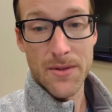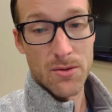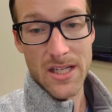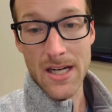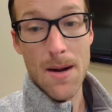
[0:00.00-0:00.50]
There
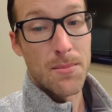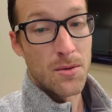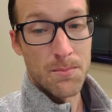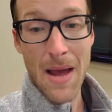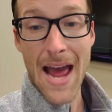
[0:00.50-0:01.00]
was a
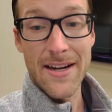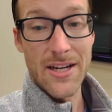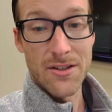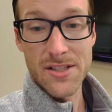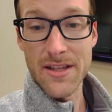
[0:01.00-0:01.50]
couple bad
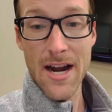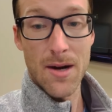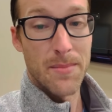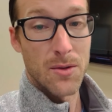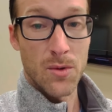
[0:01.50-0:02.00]
years in
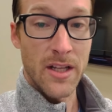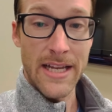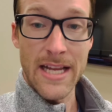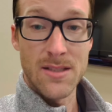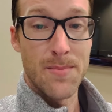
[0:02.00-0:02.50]
there, but
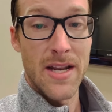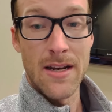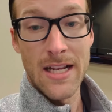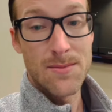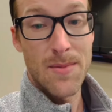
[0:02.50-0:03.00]
really it's
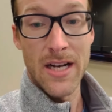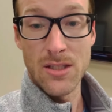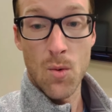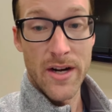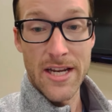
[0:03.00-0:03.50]
been it's been a
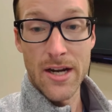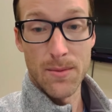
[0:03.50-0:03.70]
20 year